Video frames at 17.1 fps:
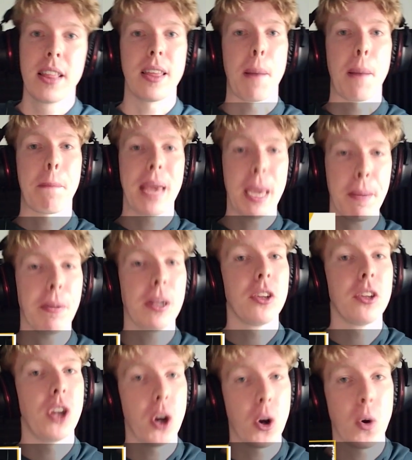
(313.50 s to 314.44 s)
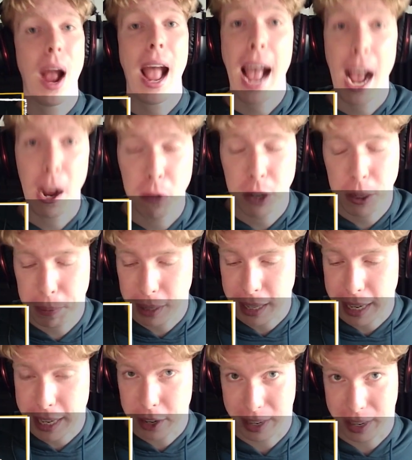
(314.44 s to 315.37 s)
that people know how to
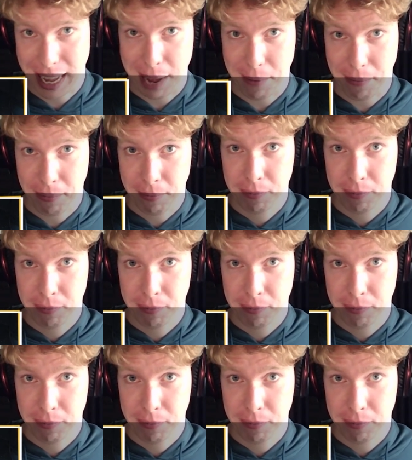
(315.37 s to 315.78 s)
play your game.